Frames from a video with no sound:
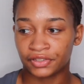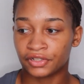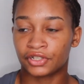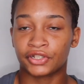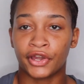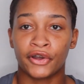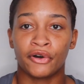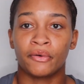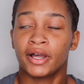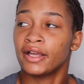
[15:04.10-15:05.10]

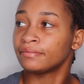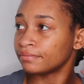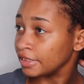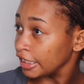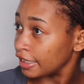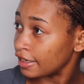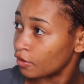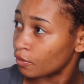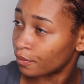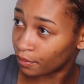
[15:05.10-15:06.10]
so
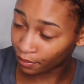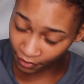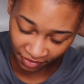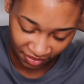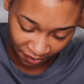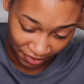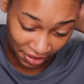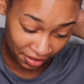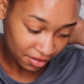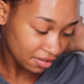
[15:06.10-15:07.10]
let
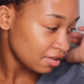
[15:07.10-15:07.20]
me